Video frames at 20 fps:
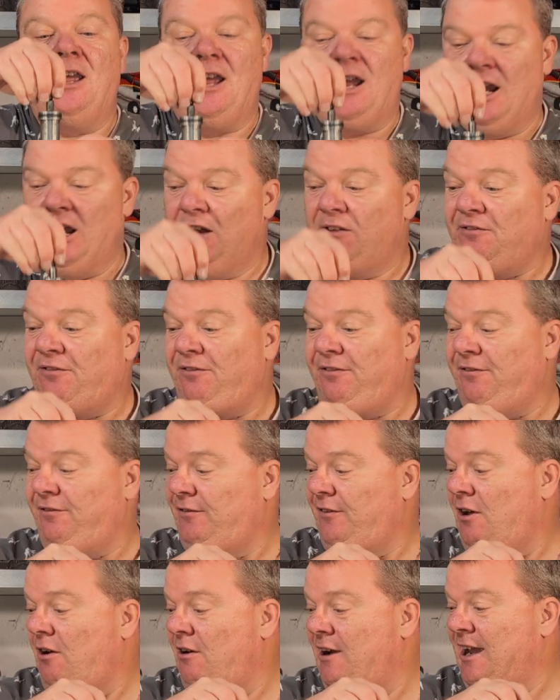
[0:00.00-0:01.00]

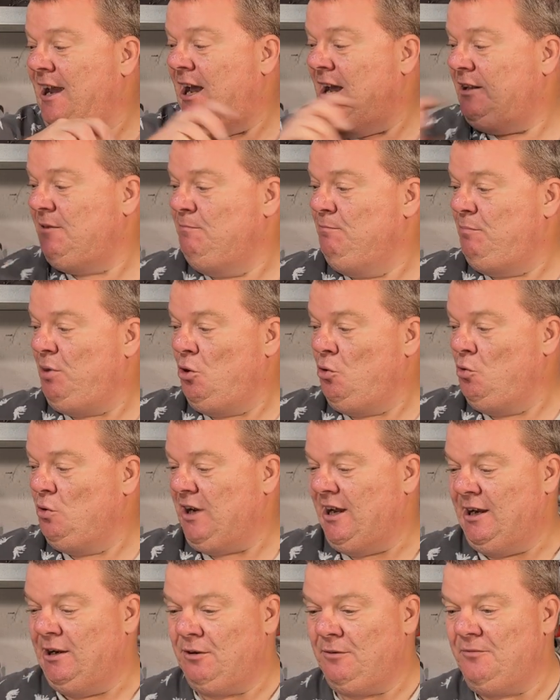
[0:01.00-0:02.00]
If I hadn't
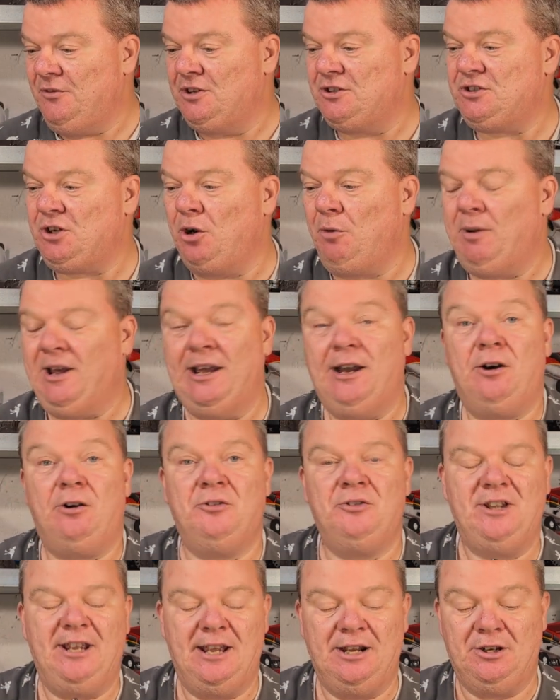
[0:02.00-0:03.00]
pulled out the top hat
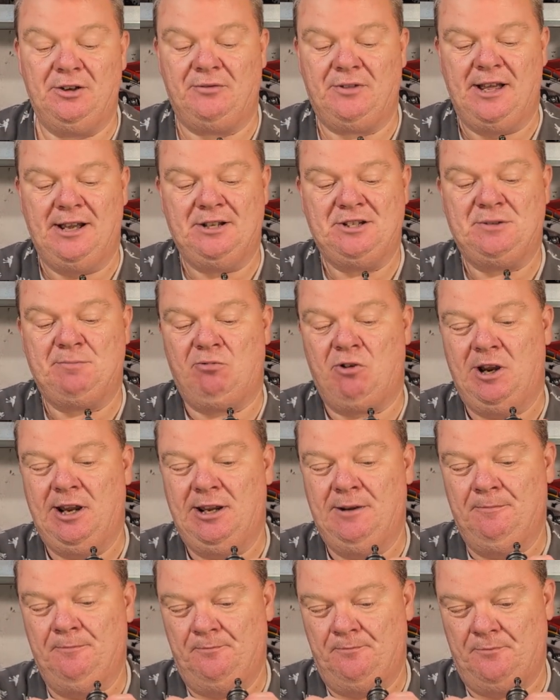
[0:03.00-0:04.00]
on the end of that
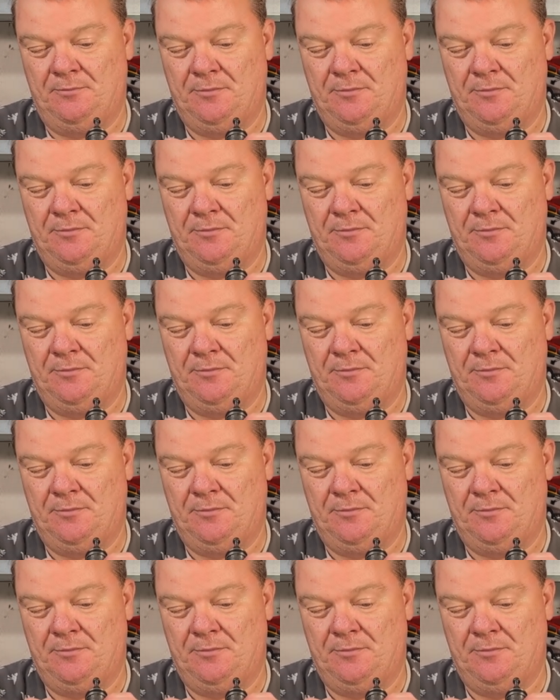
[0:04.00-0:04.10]
spring,